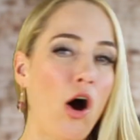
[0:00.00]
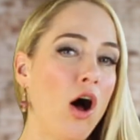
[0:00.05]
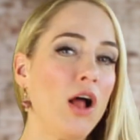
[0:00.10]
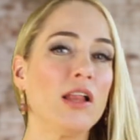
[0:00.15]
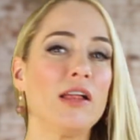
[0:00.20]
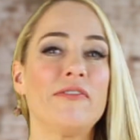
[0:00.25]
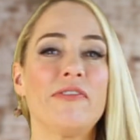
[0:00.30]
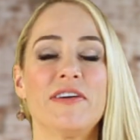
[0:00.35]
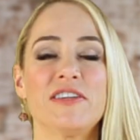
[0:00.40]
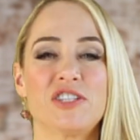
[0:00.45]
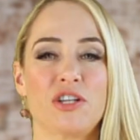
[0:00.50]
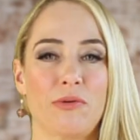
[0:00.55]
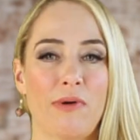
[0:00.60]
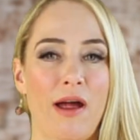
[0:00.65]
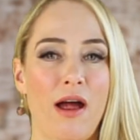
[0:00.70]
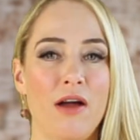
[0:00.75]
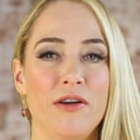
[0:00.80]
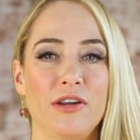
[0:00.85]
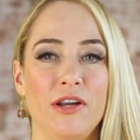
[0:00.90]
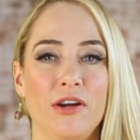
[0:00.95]
all of us are
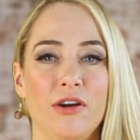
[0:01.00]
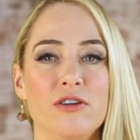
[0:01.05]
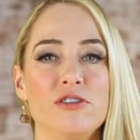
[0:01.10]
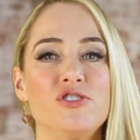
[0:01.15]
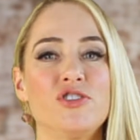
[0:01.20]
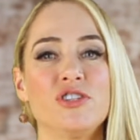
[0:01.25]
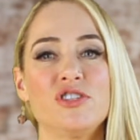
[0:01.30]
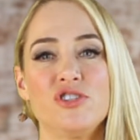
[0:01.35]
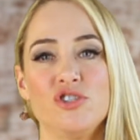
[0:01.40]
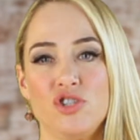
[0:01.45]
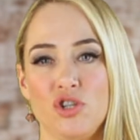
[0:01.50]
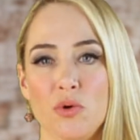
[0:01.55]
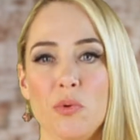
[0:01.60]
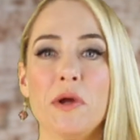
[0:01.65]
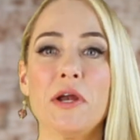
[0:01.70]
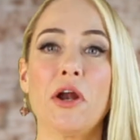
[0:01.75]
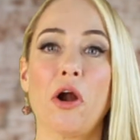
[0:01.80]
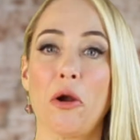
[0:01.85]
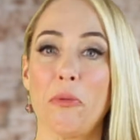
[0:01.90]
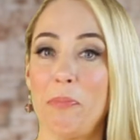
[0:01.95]
out here just
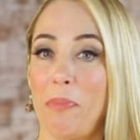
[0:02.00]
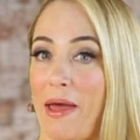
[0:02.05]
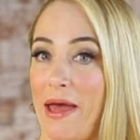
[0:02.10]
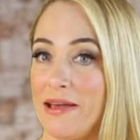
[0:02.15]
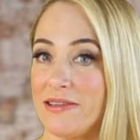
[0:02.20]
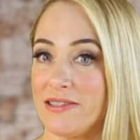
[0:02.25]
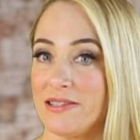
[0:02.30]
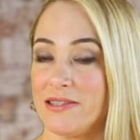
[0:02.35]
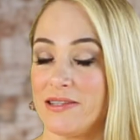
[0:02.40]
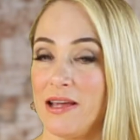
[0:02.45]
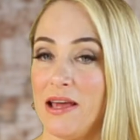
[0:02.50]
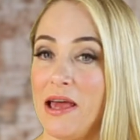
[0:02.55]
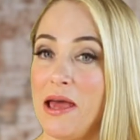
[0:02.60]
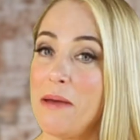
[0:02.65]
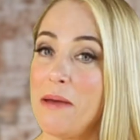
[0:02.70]
doing our best,